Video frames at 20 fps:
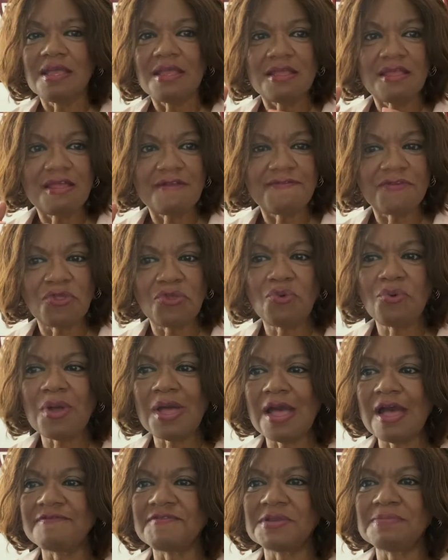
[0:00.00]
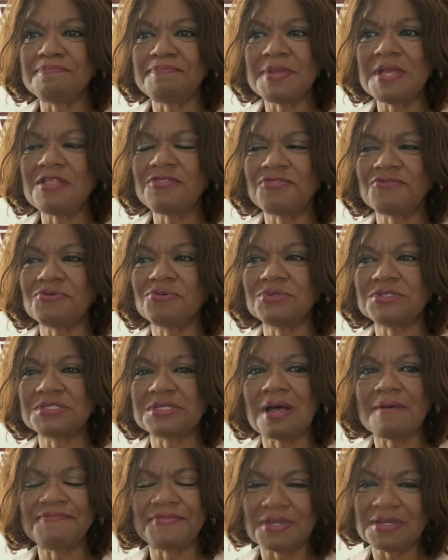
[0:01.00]
If you haven't been through
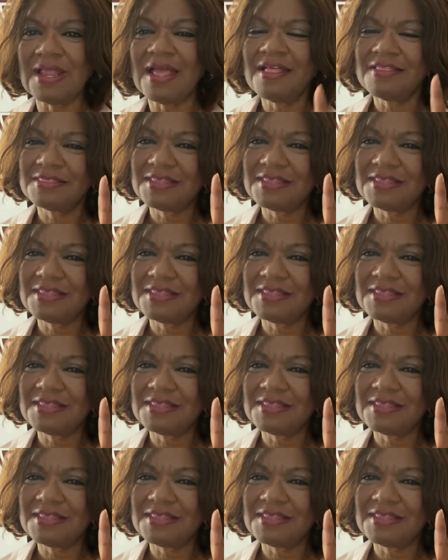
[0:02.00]
something,